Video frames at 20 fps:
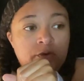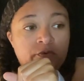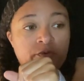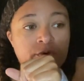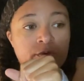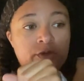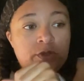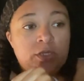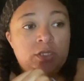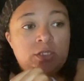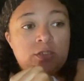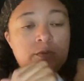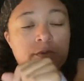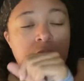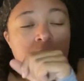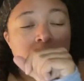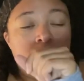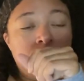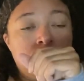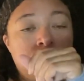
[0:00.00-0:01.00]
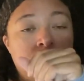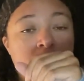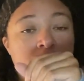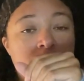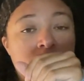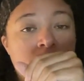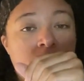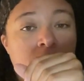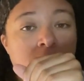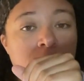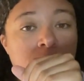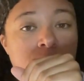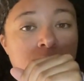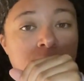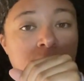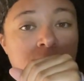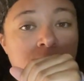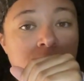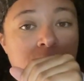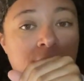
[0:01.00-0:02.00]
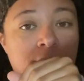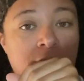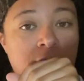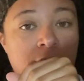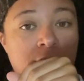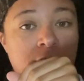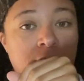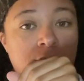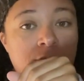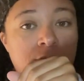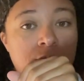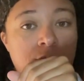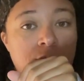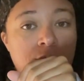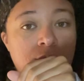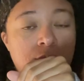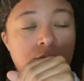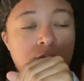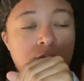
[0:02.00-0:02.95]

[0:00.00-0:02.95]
for things because my tolerance for things,